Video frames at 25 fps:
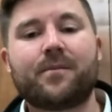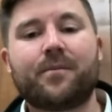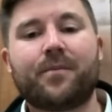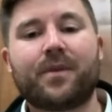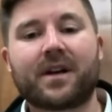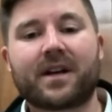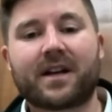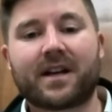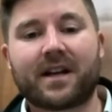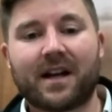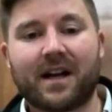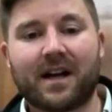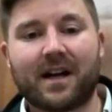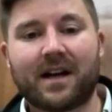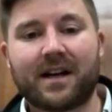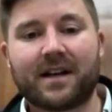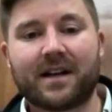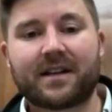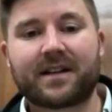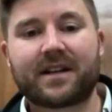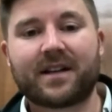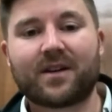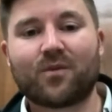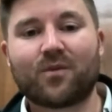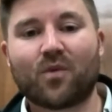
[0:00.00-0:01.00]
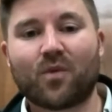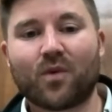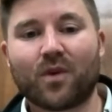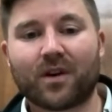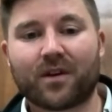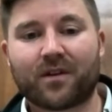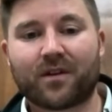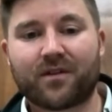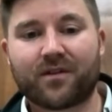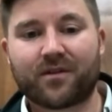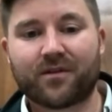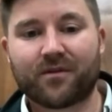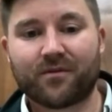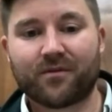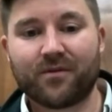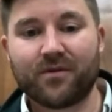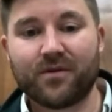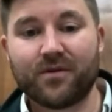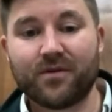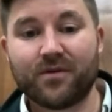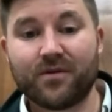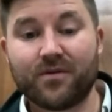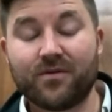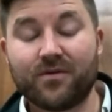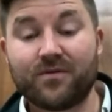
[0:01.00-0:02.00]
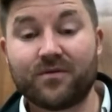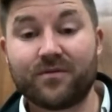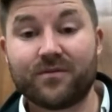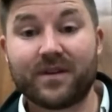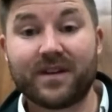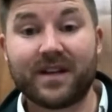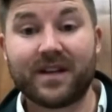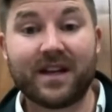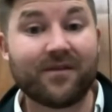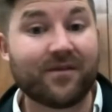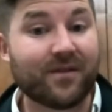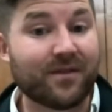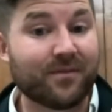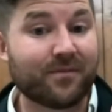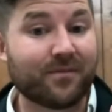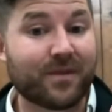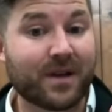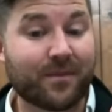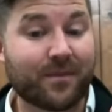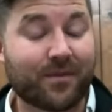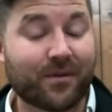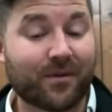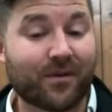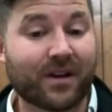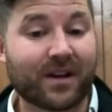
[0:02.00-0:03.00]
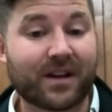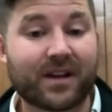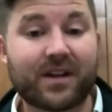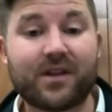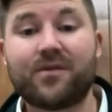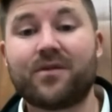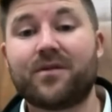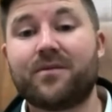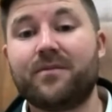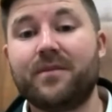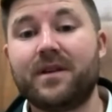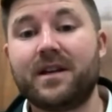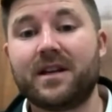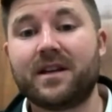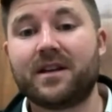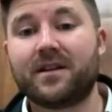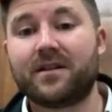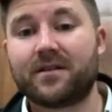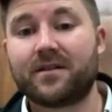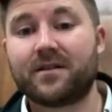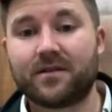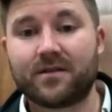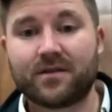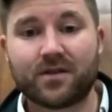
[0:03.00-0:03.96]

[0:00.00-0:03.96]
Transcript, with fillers: But God can work through even people like you and me